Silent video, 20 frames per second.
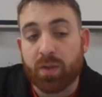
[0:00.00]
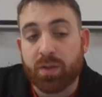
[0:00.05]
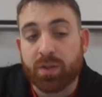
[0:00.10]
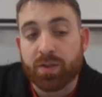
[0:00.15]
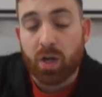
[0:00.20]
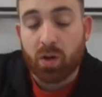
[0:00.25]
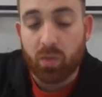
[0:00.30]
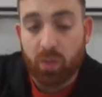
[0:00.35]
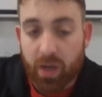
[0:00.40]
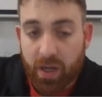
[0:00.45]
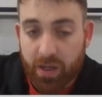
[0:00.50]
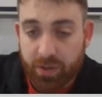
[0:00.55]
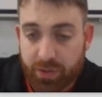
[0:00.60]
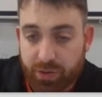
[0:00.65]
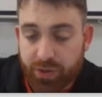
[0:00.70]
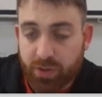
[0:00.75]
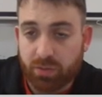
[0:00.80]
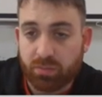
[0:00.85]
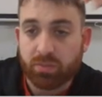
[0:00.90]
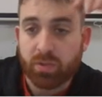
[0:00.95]
So how'd you
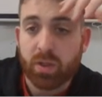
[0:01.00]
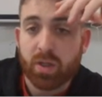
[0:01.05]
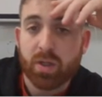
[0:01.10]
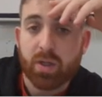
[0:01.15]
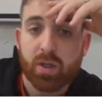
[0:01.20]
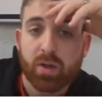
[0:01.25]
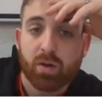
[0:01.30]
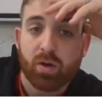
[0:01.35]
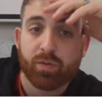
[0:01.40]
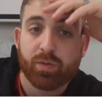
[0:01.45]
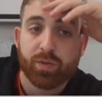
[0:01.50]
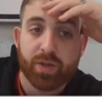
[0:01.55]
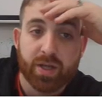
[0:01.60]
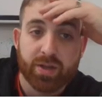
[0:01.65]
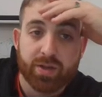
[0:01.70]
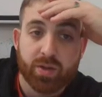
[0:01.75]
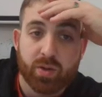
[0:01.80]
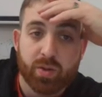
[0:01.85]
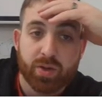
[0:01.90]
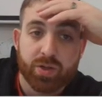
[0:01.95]
do? Hopefully you
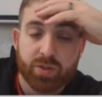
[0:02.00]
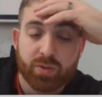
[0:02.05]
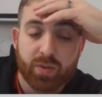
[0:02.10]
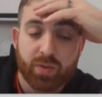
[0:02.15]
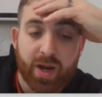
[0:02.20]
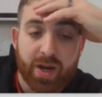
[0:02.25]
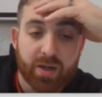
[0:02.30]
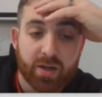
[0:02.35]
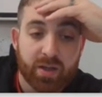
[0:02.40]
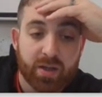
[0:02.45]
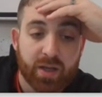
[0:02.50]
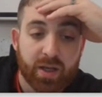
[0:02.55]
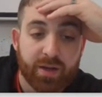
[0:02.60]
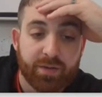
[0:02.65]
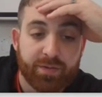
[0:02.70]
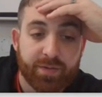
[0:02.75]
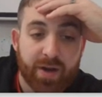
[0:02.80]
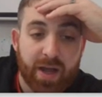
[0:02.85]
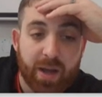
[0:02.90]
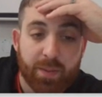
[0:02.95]
got the question right.
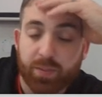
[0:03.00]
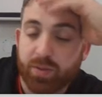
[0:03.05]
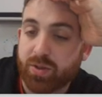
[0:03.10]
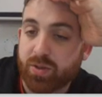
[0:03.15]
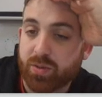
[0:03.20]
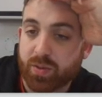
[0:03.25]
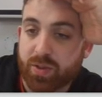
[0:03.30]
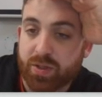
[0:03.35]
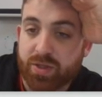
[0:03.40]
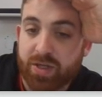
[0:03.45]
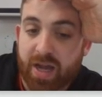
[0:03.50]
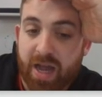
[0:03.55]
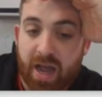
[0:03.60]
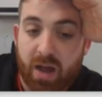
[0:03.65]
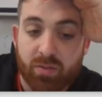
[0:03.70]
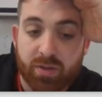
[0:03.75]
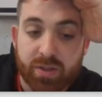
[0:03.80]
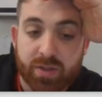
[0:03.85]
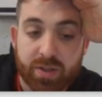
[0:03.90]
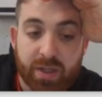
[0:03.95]
If not, please reach
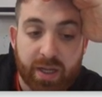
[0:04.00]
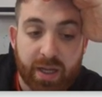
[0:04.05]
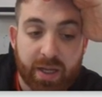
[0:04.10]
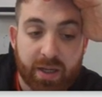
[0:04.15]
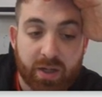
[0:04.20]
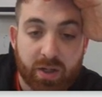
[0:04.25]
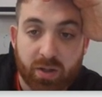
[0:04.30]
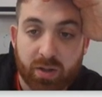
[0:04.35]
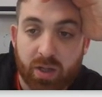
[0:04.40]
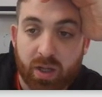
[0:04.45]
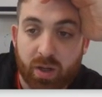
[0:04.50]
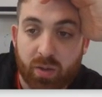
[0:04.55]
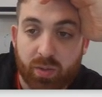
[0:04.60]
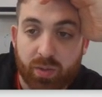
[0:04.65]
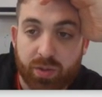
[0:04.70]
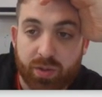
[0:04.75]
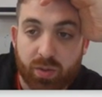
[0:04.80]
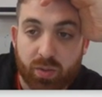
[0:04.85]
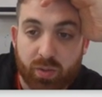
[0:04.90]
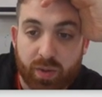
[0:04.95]
out, and good luck
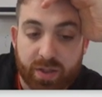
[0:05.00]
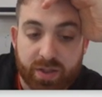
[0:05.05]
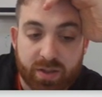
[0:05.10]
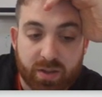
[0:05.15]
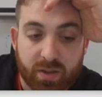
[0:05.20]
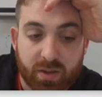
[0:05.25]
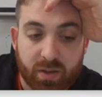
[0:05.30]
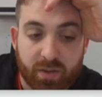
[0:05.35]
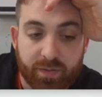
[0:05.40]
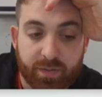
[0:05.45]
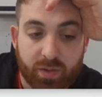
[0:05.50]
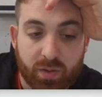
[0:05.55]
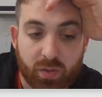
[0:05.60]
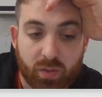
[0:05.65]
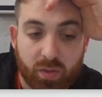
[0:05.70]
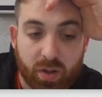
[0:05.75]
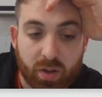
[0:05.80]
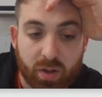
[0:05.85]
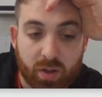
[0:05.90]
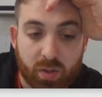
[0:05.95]
with the rest of
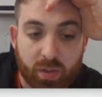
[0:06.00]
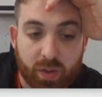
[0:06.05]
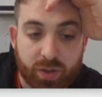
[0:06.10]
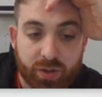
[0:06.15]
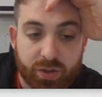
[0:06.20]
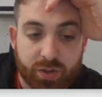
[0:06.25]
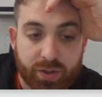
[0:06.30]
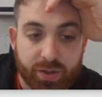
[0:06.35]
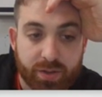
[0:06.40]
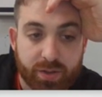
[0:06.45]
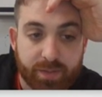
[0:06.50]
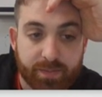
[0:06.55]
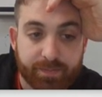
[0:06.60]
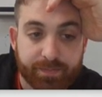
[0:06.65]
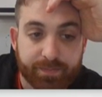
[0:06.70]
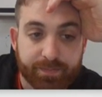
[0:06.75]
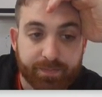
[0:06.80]
your questions.